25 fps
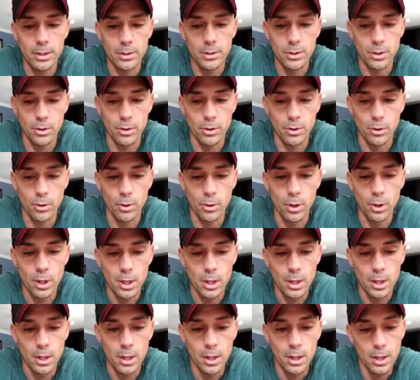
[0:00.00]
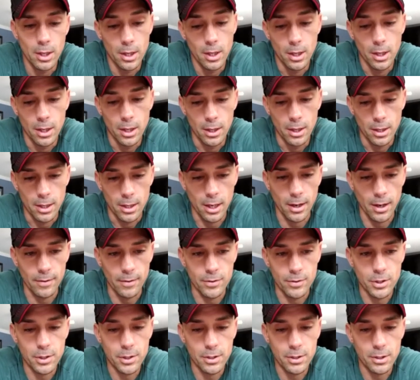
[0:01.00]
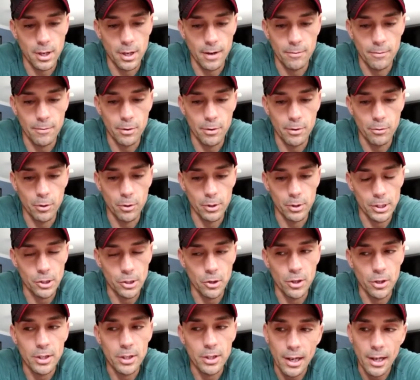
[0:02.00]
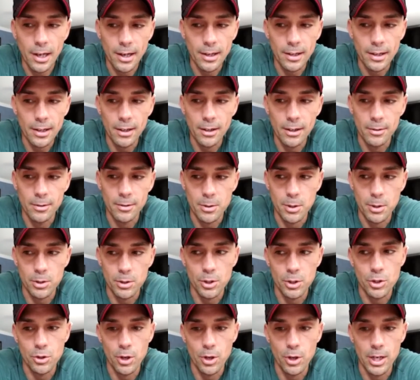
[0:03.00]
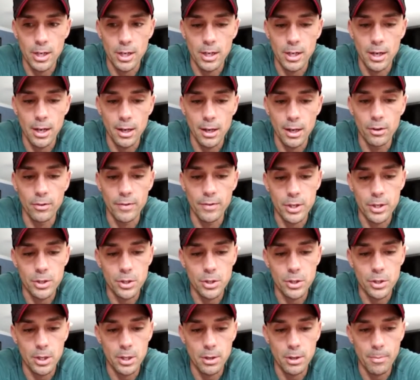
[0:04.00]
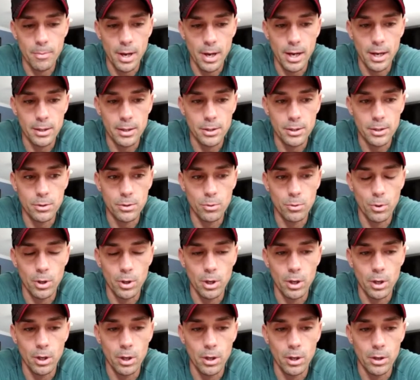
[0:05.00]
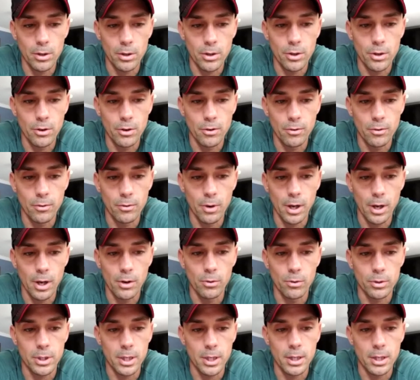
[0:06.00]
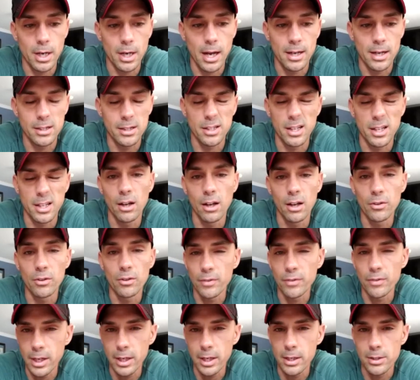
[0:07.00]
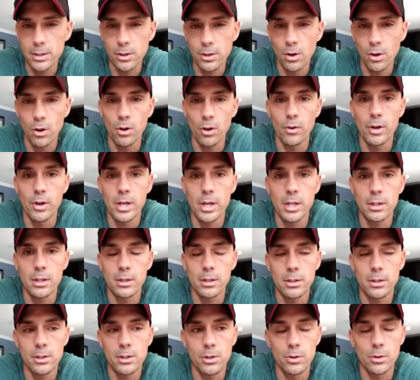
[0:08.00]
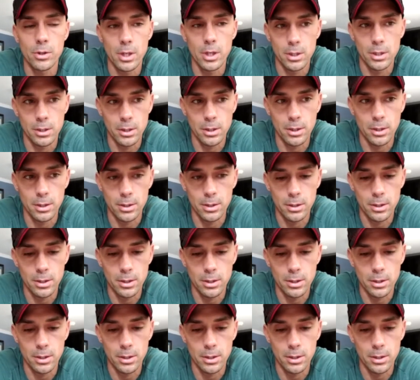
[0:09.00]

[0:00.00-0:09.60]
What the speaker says: So yeah, I've been really good at that, especially training at elevation in the past, where I don't get as elevated as a heart rate, so it doesn't